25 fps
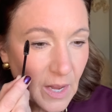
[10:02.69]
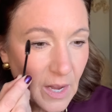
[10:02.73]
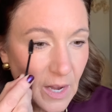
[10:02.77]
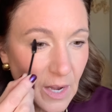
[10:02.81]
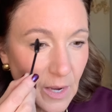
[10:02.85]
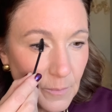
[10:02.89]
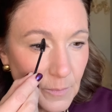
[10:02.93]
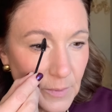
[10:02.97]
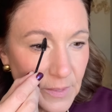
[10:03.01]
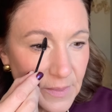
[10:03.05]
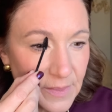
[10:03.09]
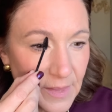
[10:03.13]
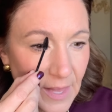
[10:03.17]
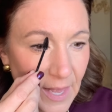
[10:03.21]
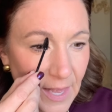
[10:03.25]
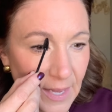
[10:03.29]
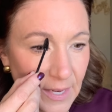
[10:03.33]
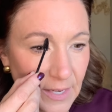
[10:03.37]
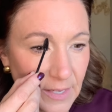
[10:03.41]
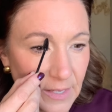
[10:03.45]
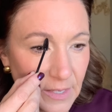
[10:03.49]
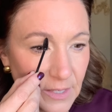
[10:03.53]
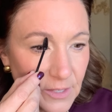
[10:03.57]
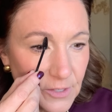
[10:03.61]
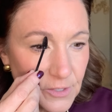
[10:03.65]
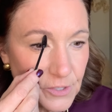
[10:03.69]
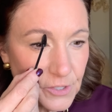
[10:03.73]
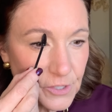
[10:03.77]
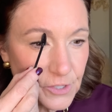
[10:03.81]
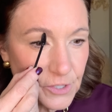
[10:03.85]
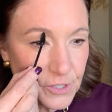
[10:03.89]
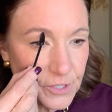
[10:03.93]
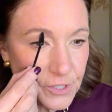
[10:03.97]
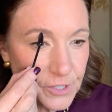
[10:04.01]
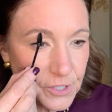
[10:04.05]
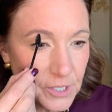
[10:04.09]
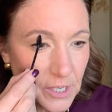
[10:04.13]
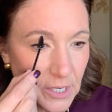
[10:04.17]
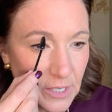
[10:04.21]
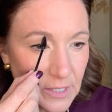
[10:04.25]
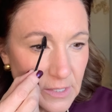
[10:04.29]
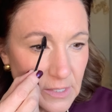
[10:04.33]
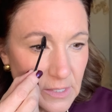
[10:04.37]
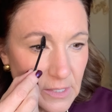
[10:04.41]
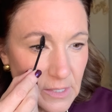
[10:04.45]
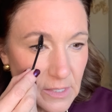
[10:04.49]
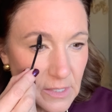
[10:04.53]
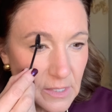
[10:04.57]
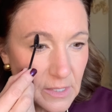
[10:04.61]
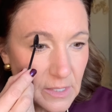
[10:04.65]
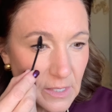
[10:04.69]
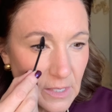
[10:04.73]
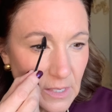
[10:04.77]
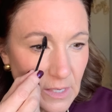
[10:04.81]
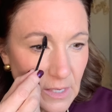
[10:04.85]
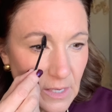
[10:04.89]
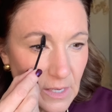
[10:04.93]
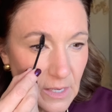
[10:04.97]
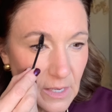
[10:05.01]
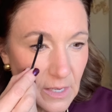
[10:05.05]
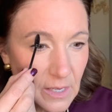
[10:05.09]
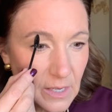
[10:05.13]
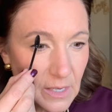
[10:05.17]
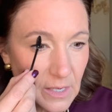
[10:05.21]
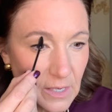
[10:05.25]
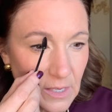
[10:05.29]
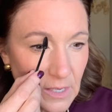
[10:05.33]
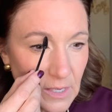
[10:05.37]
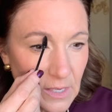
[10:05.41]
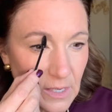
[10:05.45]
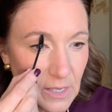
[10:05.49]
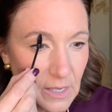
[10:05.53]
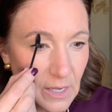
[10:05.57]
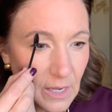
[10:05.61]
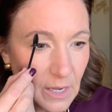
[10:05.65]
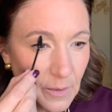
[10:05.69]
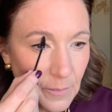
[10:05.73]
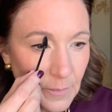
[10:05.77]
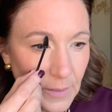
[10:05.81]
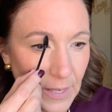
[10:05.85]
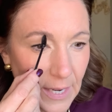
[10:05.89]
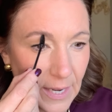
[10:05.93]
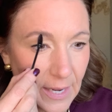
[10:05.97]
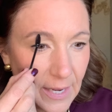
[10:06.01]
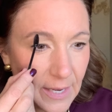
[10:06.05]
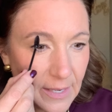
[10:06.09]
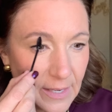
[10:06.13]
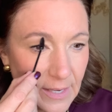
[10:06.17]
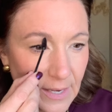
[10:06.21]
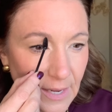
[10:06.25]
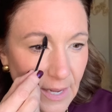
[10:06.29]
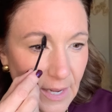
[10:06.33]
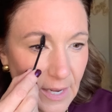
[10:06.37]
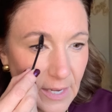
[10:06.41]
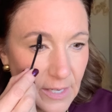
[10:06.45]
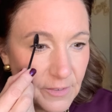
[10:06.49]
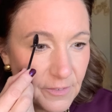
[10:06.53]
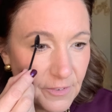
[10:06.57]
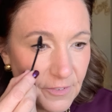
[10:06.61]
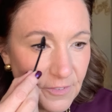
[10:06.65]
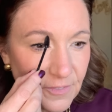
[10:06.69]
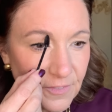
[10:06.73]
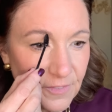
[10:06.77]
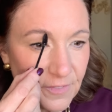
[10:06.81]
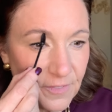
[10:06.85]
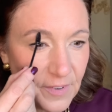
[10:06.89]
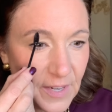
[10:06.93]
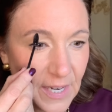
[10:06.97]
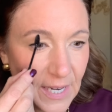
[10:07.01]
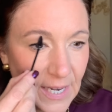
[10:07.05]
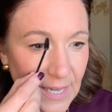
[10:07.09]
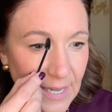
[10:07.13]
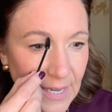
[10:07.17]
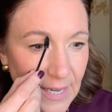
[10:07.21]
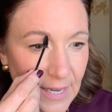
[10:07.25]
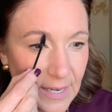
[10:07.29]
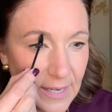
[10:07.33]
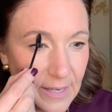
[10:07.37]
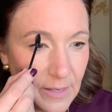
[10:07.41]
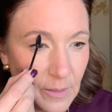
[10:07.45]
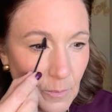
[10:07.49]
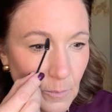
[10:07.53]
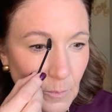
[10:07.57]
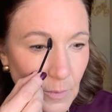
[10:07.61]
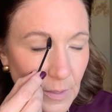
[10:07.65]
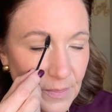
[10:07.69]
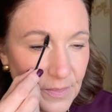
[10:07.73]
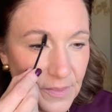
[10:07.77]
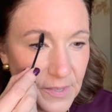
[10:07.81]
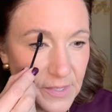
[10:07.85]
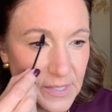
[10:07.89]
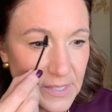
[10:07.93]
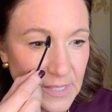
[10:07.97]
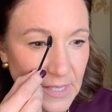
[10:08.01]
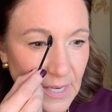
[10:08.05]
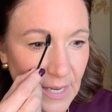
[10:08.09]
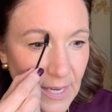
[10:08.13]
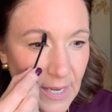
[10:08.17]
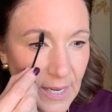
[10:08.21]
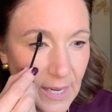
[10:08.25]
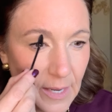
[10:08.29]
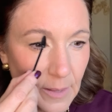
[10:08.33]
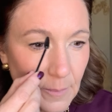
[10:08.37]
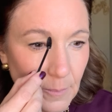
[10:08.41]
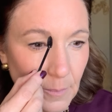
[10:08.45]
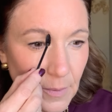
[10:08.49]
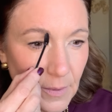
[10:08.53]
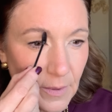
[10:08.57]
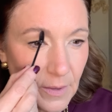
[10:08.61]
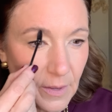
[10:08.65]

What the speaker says: I would then just go in and fill in with the tip